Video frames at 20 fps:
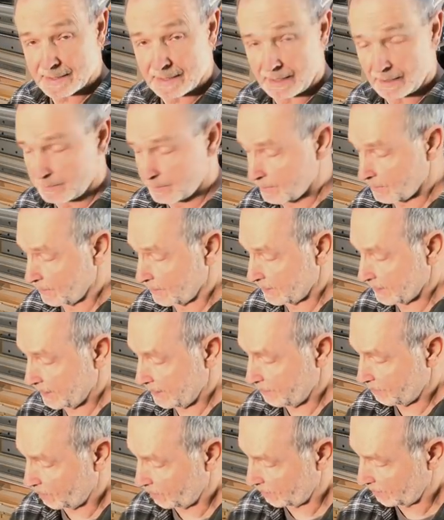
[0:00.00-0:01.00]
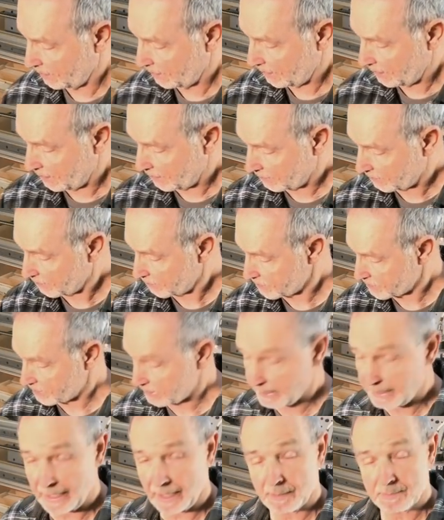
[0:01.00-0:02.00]
down to the table. There's the
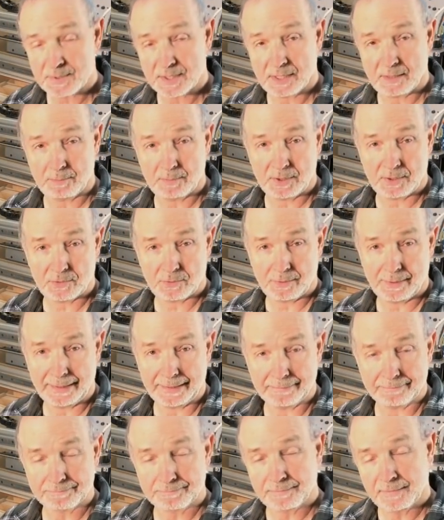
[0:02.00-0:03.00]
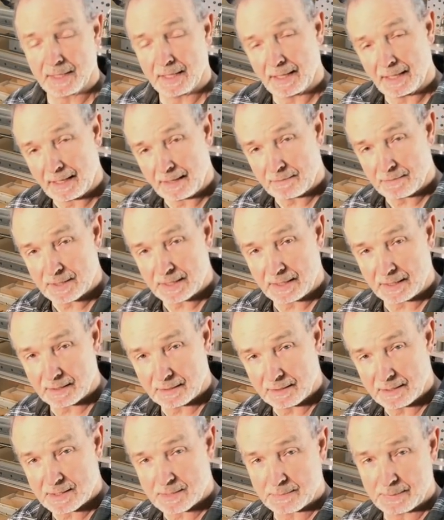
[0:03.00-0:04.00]
gaps in between. Everything
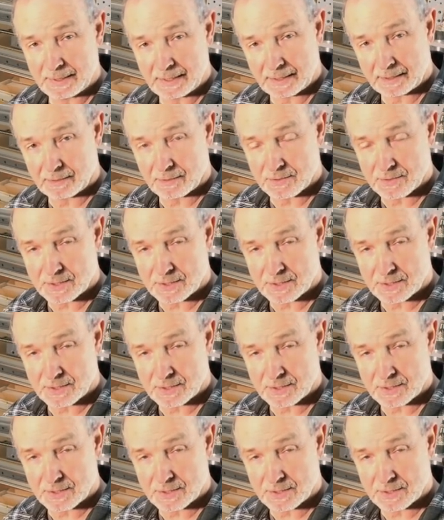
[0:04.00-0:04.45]
on this particular